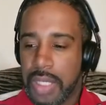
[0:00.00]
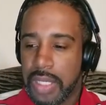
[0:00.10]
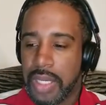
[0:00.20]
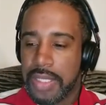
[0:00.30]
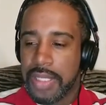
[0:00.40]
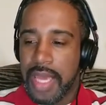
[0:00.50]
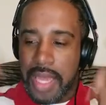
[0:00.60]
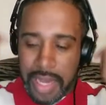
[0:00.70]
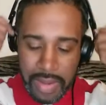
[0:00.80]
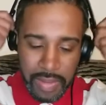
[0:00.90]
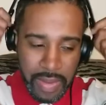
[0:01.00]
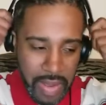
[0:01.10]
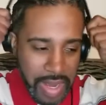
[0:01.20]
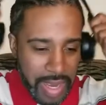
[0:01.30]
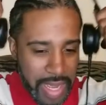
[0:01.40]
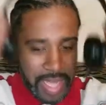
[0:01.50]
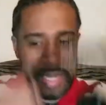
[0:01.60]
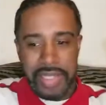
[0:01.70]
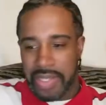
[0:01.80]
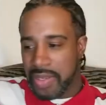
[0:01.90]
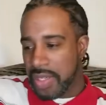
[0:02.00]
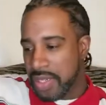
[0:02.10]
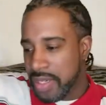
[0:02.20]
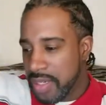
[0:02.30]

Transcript: Let's get it. Well, how do you want?